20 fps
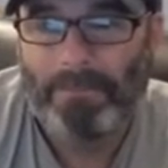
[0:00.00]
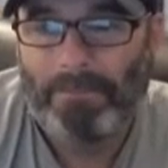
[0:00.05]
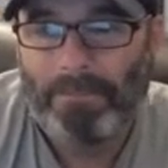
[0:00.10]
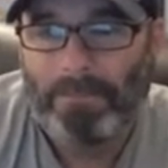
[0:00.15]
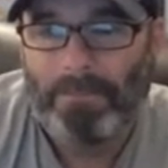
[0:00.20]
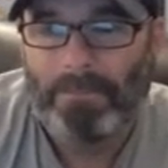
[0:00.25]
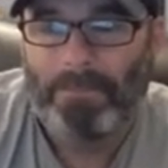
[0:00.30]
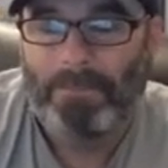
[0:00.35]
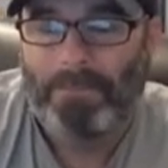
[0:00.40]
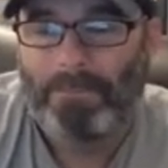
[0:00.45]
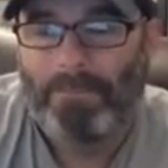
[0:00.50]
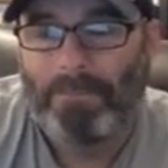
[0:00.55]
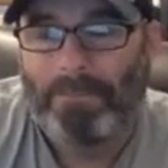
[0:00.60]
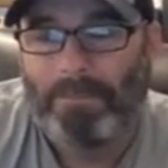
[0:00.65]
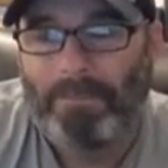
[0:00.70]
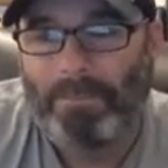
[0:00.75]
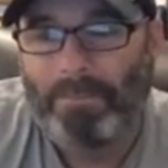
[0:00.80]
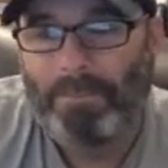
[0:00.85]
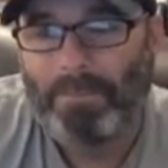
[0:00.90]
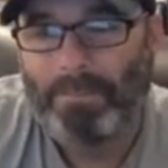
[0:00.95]

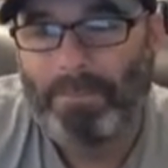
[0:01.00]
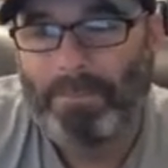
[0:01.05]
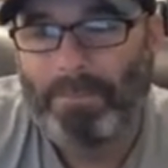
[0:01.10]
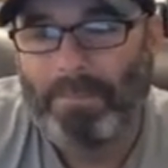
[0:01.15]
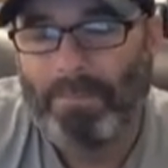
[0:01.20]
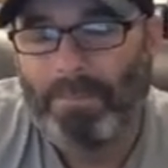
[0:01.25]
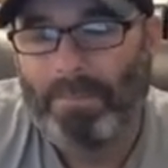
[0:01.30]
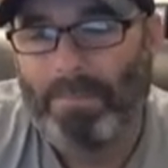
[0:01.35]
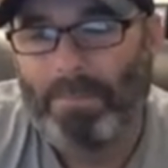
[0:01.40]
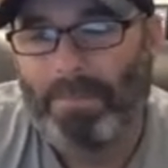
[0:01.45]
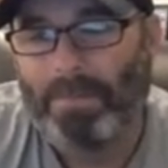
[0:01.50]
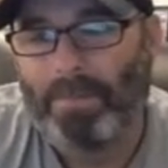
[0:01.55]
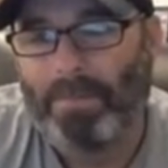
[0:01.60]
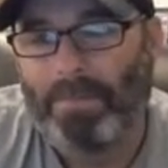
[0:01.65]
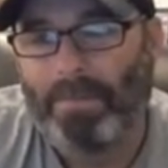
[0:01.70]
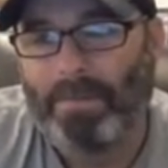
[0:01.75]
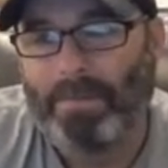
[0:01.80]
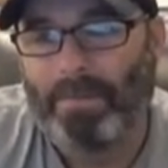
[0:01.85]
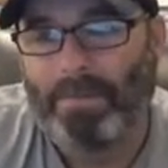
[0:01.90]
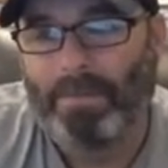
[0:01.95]

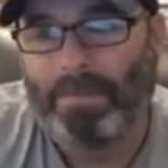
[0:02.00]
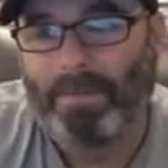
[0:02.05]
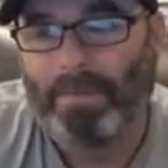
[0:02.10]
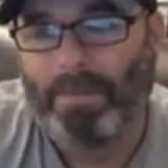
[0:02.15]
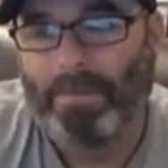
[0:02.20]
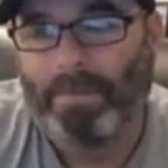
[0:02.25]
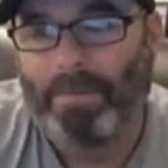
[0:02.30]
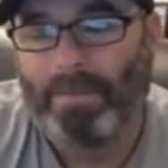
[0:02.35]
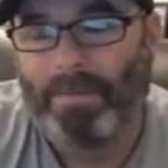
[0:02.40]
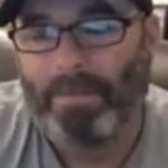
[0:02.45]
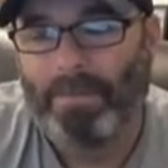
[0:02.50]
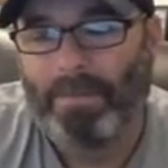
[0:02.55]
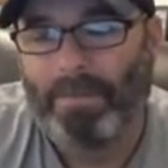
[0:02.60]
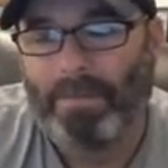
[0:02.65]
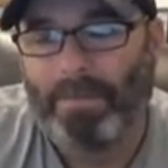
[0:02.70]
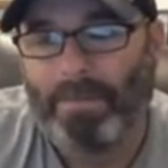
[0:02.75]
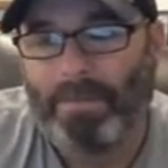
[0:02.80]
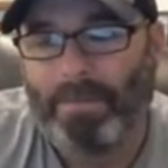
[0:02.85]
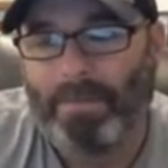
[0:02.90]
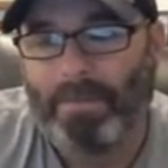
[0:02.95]

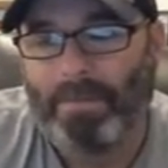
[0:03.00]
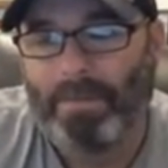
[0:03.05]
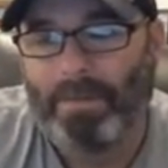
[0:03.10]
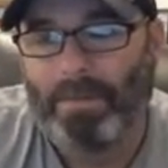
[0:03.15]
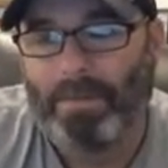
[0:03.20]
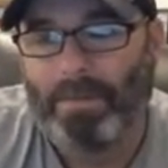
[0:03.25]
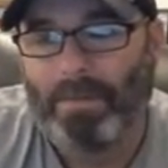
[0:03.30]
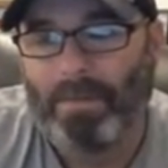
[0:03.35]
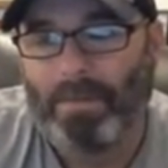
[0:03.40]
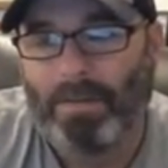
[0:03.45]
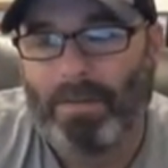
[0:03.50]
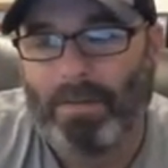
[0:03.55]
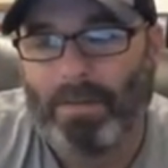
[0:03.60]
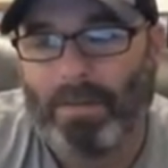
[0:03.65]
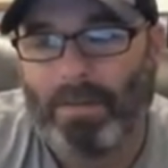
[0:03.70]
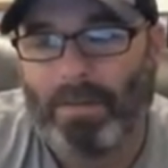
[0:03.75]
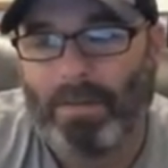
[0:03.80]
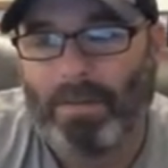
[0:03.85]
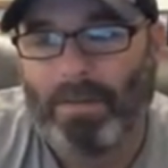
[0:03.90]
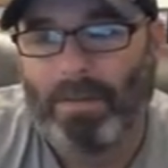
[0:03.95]

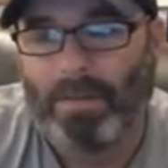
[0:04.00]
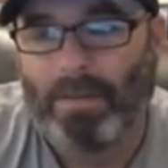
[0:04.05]
[no speech]